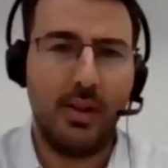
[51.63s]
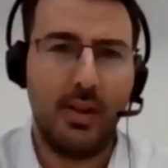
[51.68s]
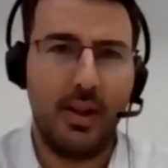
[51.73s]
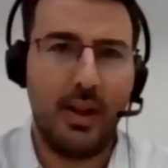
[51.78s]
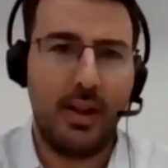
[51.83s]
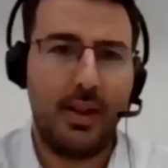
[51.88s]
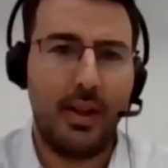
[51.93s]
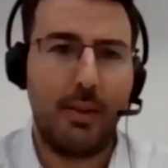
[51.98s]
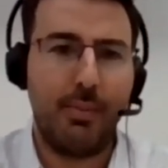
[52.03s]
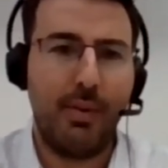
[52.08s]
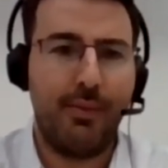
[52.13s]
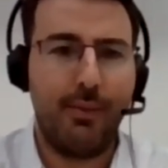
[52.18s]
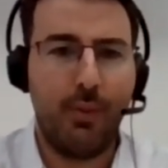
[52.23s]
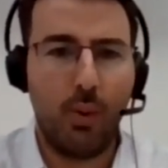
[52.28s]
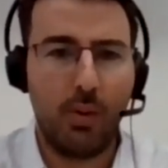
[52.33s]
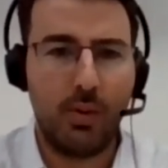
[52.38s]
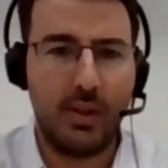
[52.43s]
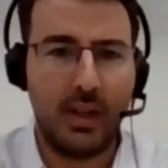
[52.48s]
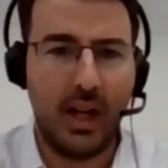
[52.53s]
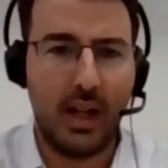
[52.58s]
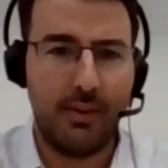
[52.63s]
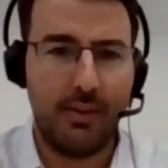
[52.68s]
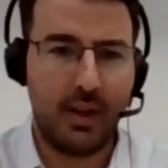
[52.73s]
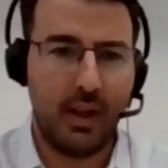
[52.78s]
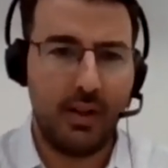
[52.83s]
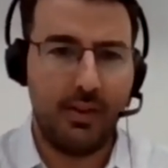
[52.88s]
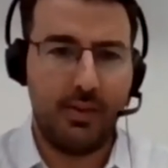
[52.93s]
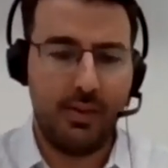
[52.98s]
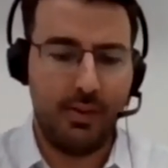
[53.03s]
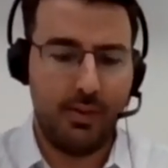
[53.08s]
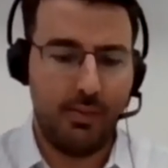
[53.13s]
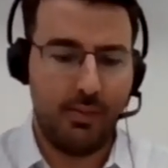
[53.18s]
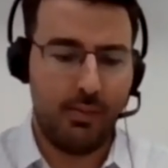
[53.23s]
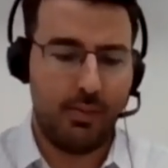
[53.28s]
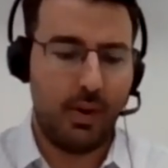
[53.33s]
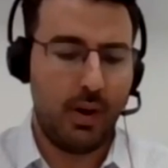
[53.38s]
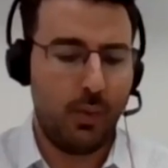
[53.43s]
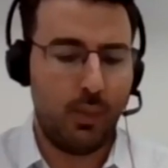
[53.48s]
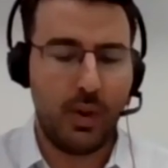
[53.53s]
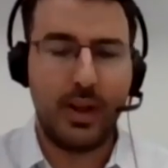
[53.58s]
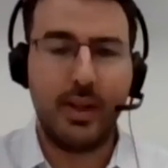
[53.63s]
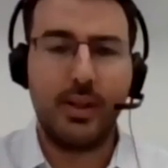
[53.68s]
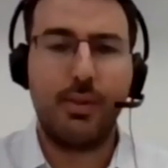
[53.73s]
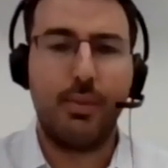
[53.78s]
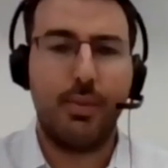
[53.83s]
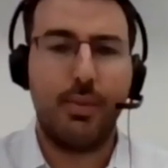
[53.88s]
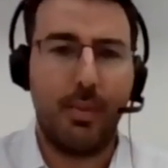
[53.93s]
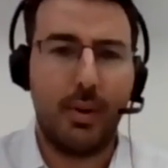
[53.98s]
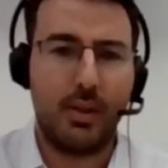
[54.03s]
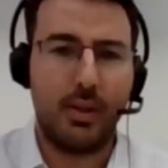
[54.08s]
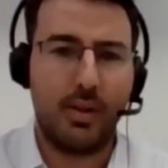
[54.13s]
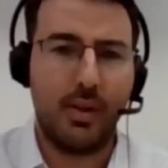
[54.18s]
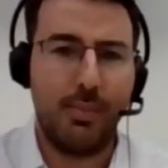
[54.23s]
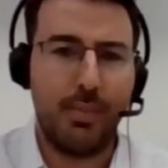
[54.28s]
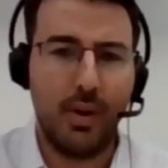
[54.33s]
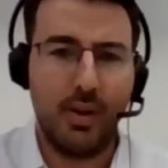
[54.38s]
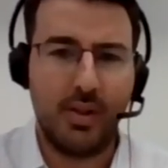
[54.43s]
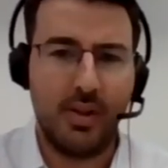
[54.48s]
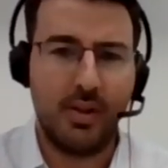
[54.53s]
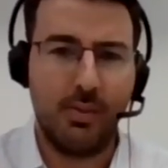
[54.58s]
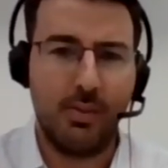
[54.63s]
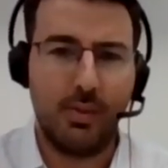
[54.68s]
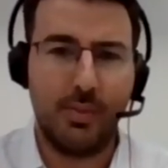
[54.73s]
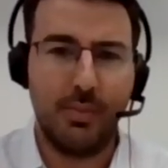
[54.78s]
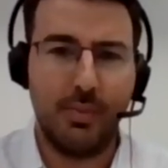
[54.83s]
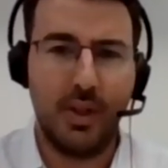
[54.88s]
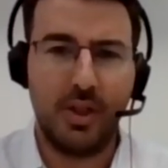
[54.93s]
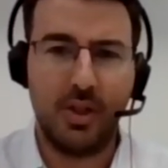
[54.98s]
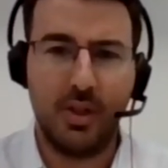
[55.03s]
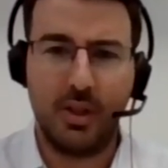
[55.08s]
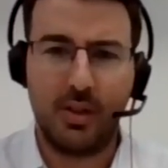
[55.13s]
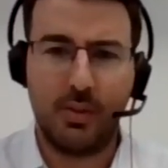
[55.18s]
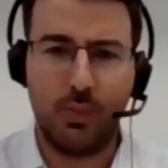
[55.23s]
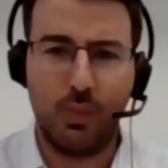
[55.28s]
And I think before delving into, you know, what is a robotic process automation,